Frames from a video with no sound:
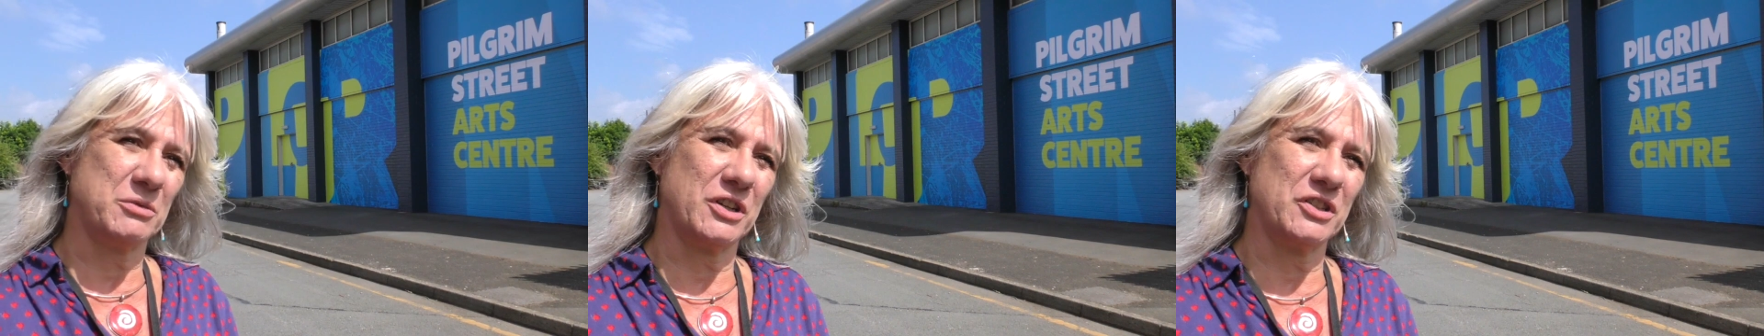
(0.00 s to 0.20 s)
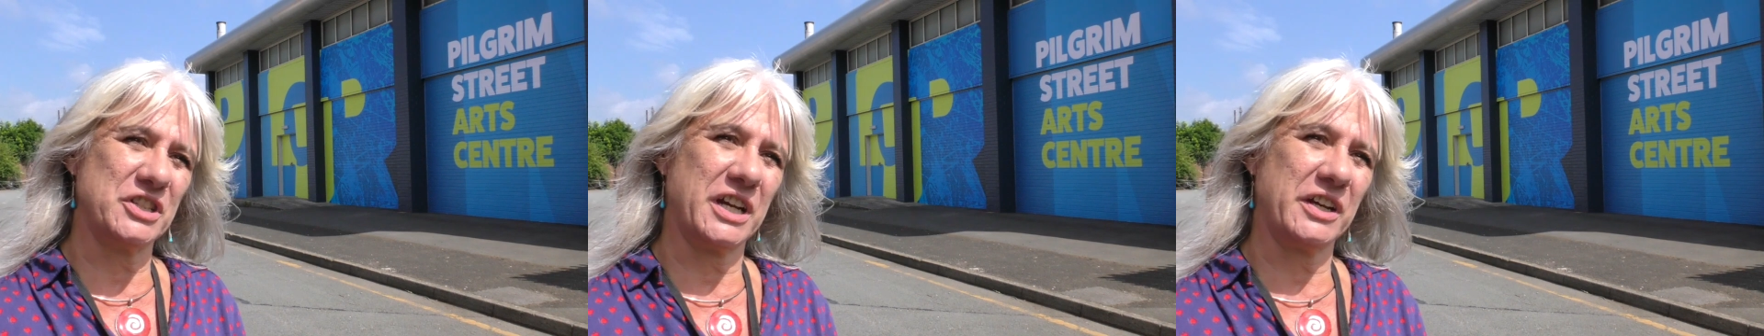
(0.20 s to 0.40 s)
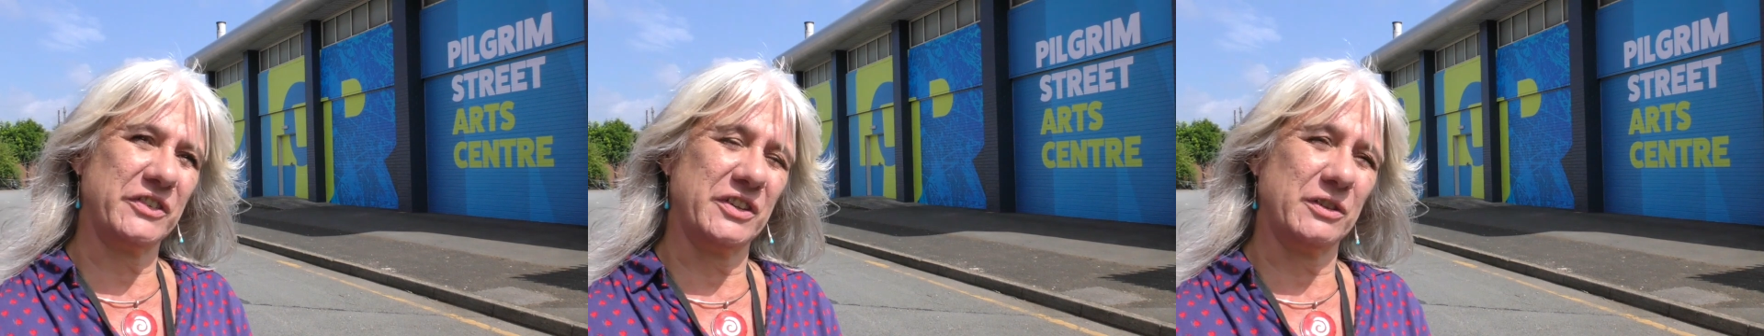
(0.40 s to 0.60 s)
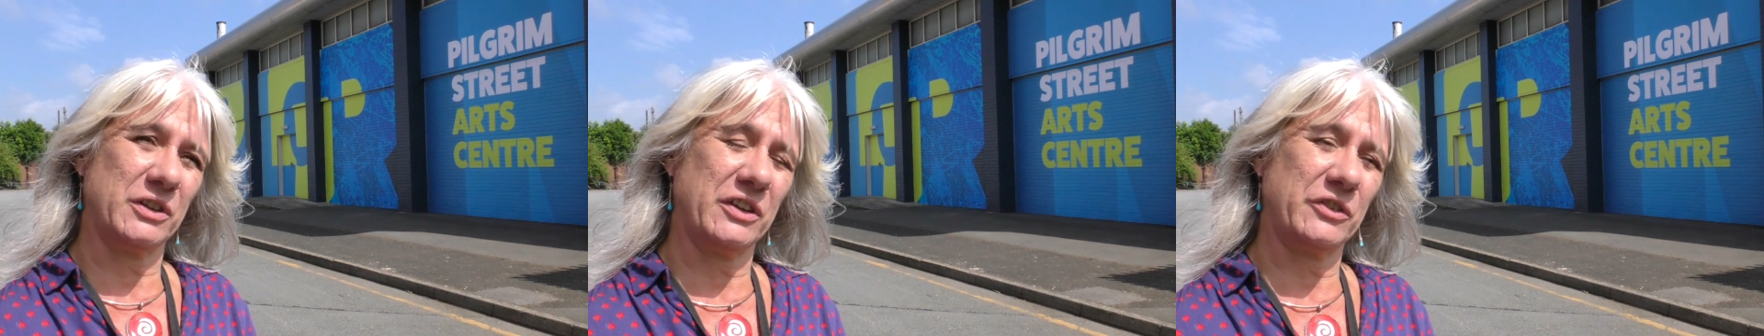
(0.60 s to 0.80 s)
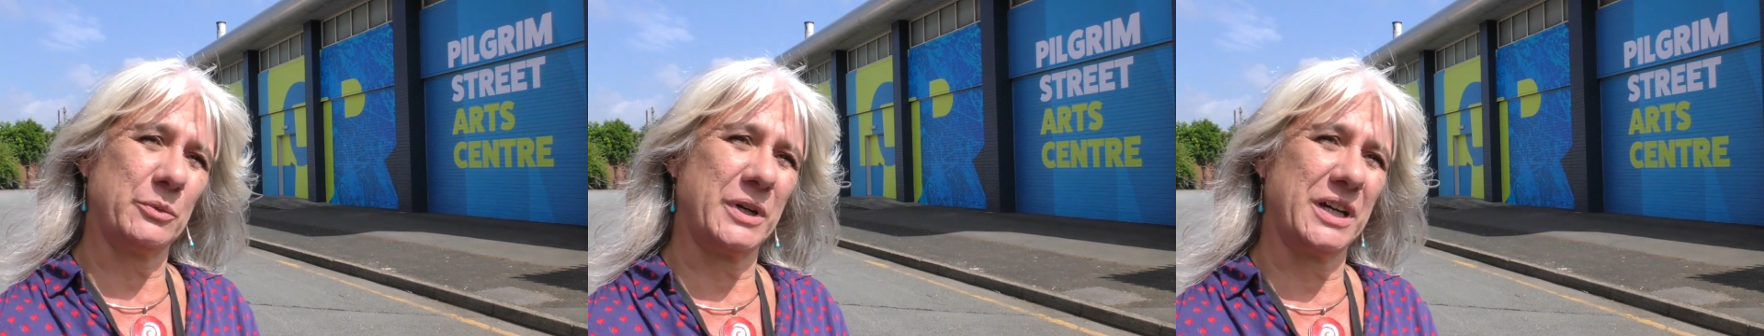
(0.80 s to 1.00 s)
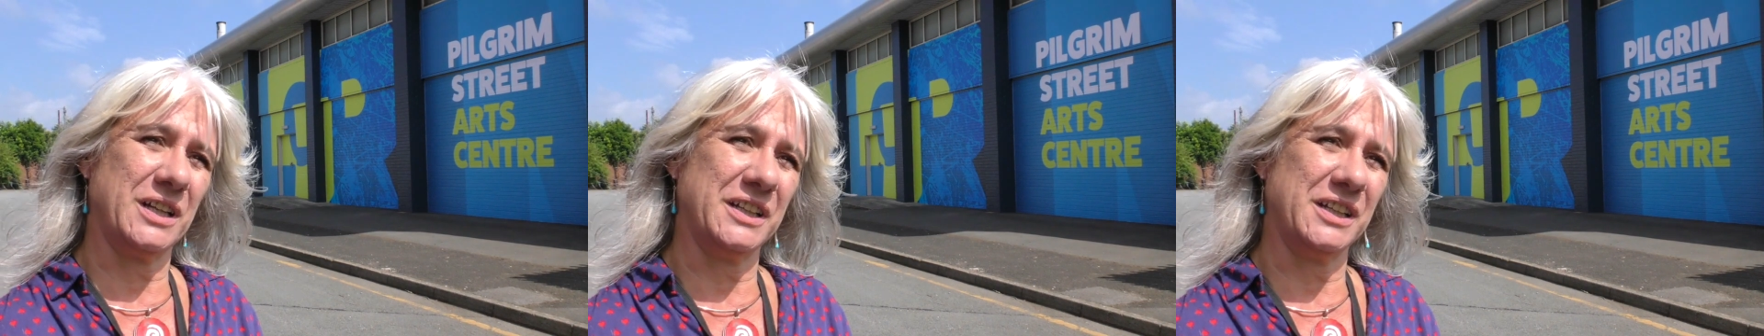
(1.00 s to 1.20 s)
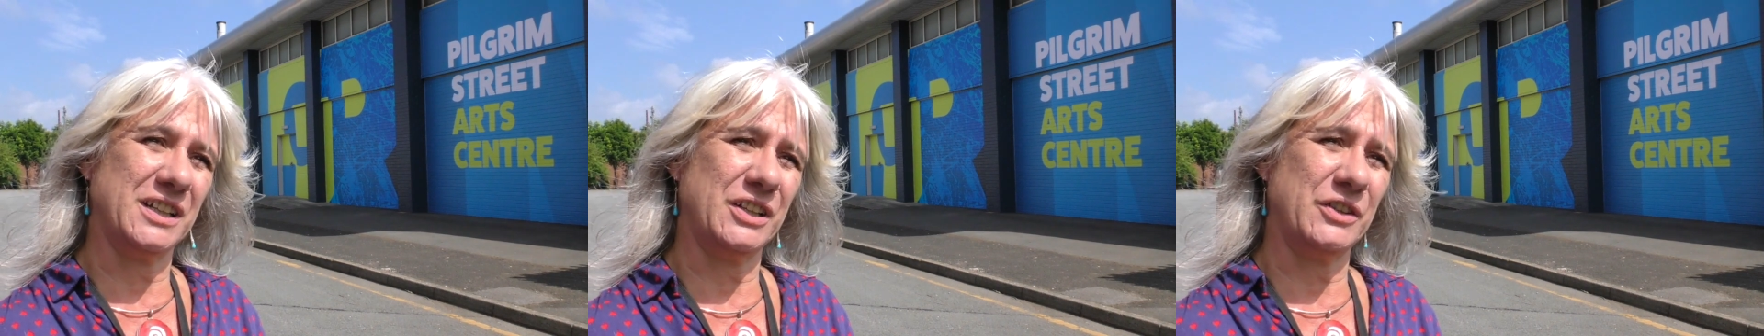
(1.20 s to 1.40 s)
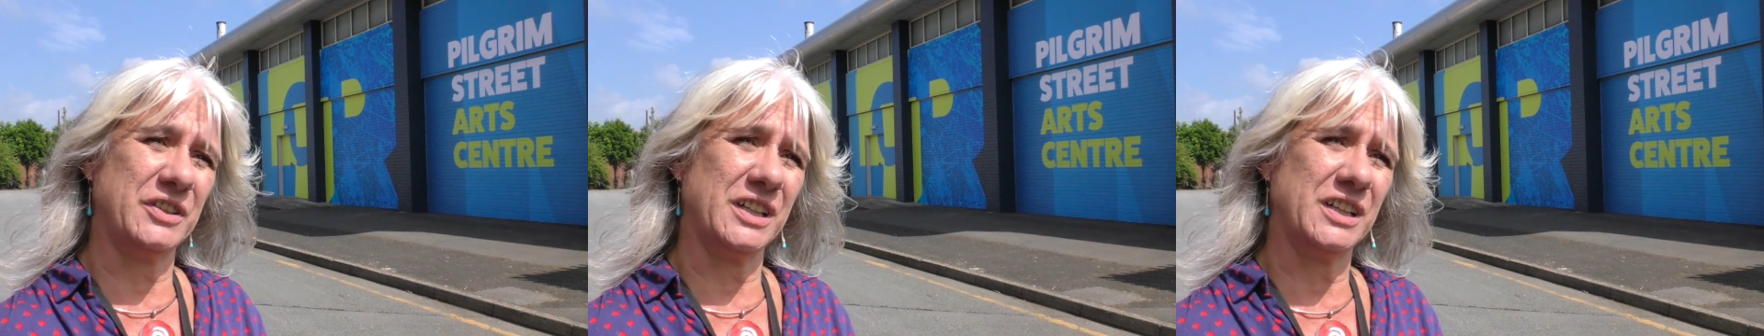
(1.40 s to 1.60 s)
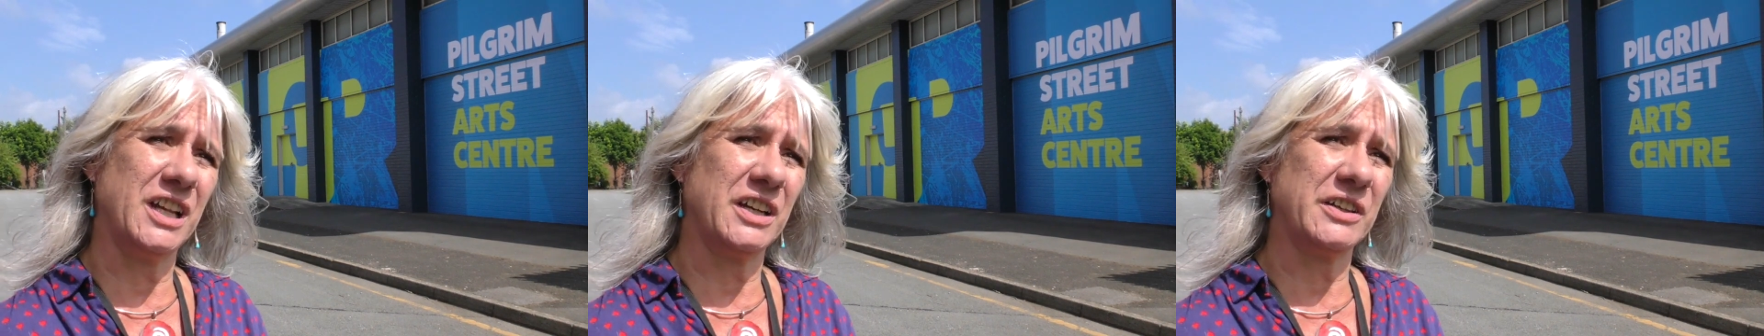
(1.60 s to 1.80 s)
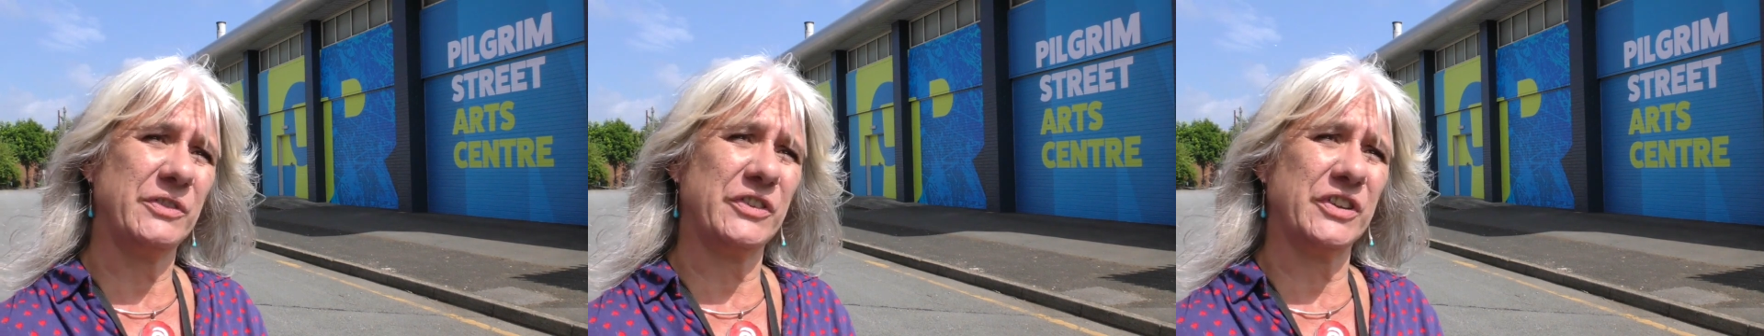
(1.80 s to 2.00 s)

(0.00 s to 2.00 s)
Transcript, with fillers: projects as well, including life